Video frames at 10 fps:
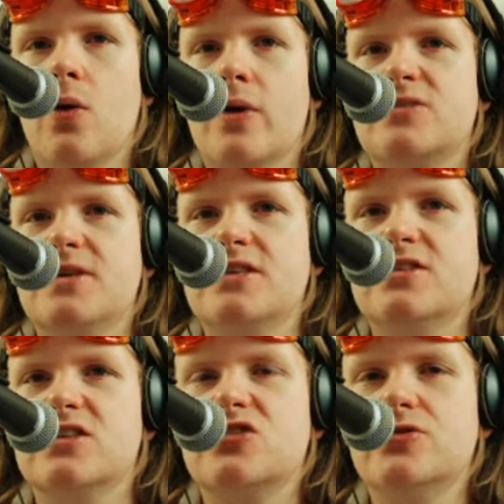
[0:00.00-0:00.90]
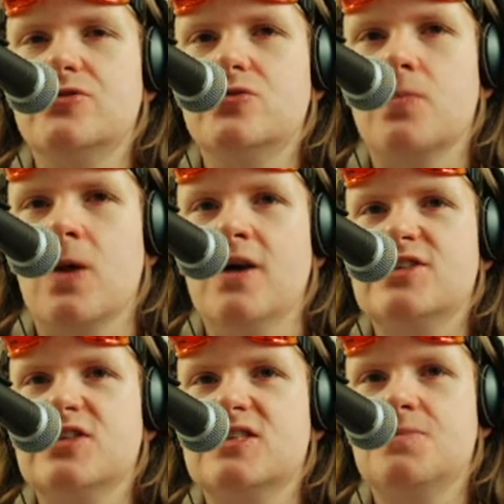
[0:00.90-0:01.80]
which means it's 2 plus
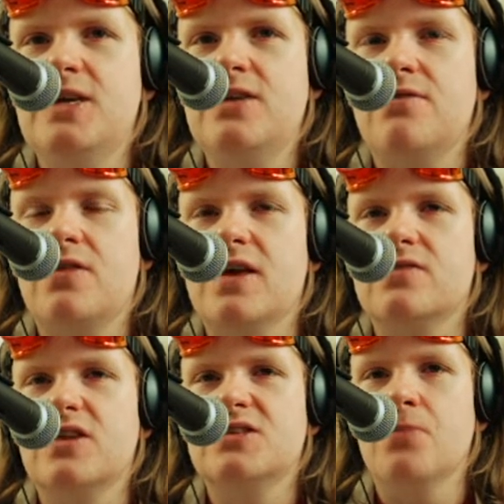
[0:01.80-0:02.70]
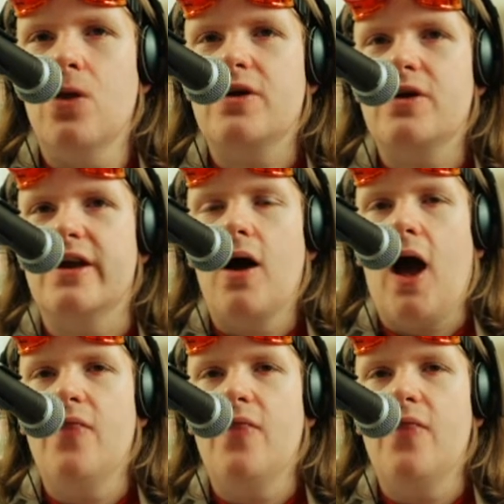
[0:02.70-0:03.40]
the speed of the thing that it's blocking,